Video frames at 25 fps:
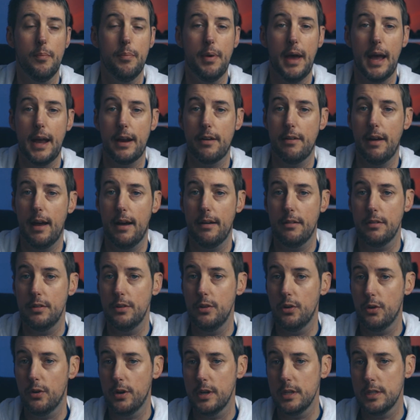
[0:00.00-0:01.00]
background
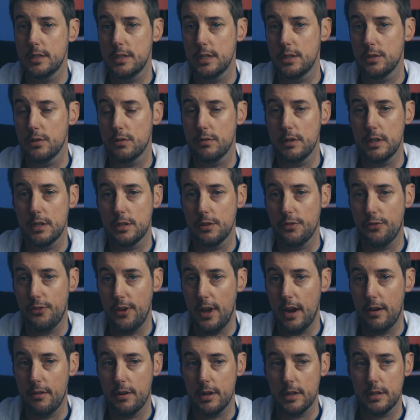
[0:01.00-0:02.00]
noises or
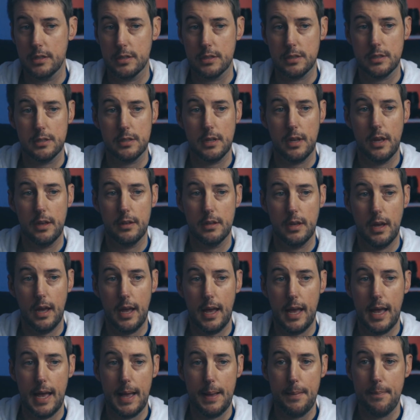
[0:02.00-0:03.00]
interference.
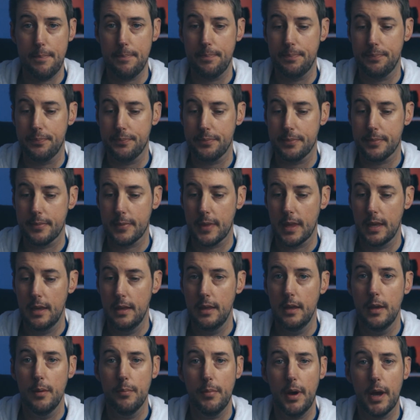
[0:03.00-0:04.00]
I
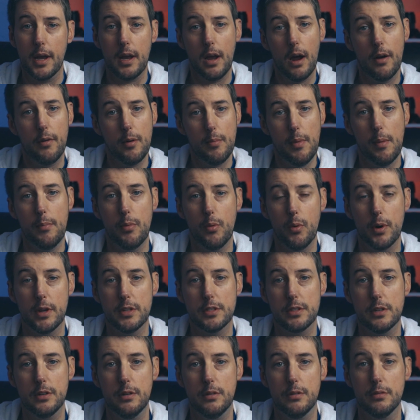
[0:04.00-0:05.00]
can't remember what
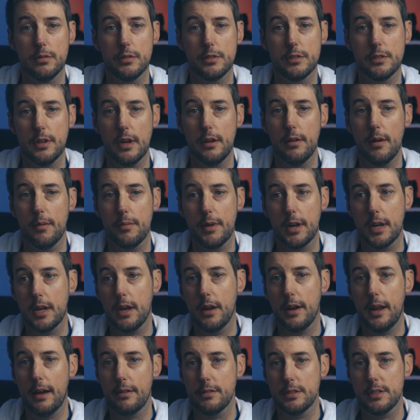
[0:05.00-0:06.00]
it's called, so I'm going to
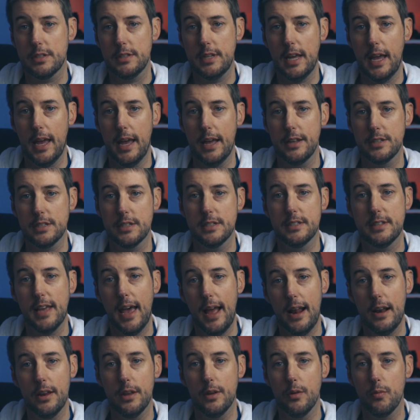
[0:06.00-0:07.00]
go downstairs and
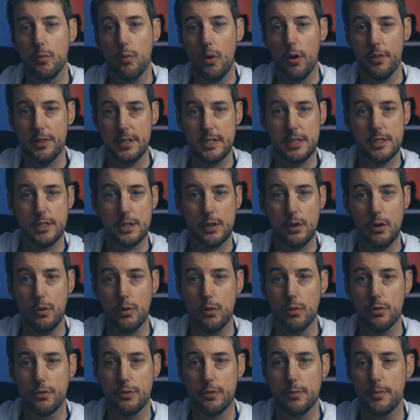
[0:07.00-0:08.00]
tell you what this is
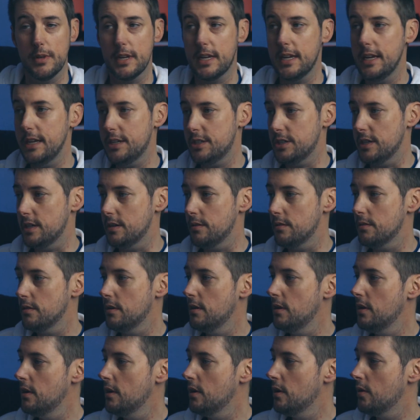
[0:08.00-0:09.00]
called from the kitchen,
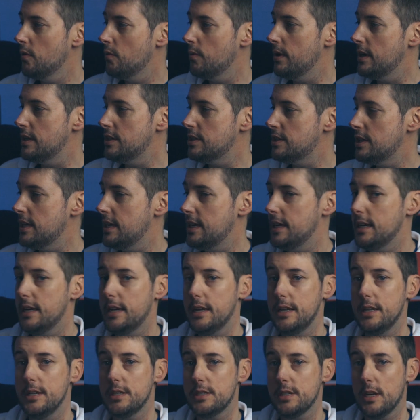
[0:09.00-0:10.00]
which
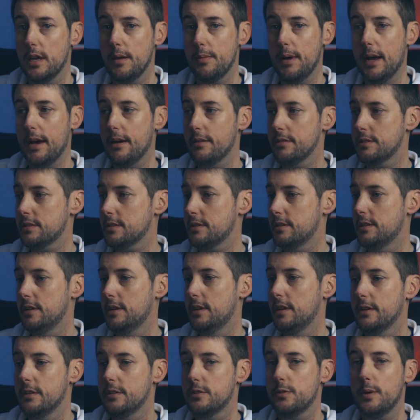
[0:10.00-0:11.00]
is about
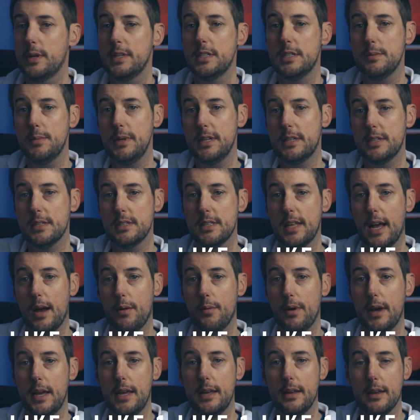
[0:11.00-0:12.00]
20 meters
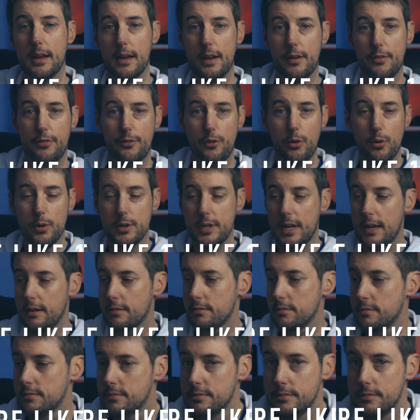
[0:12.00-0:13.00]
that way and a floor down.